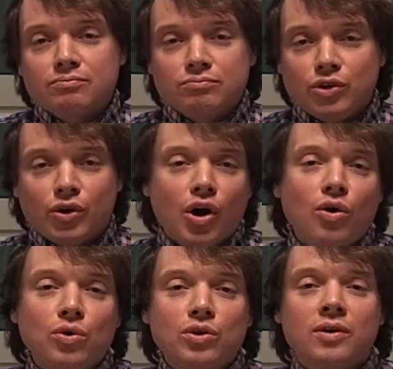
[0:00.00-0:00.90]
Your
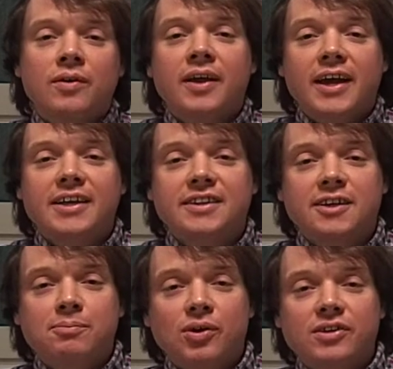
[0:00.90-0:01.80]
goal in this
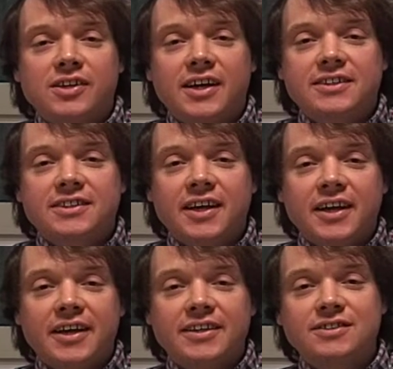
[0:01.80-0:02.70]
project
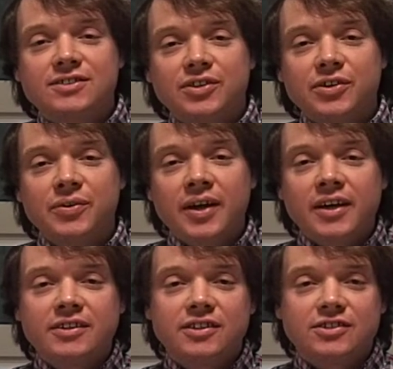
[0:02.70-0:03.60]
is to
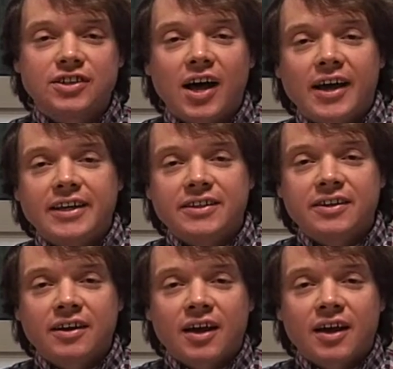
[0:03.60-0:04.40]
design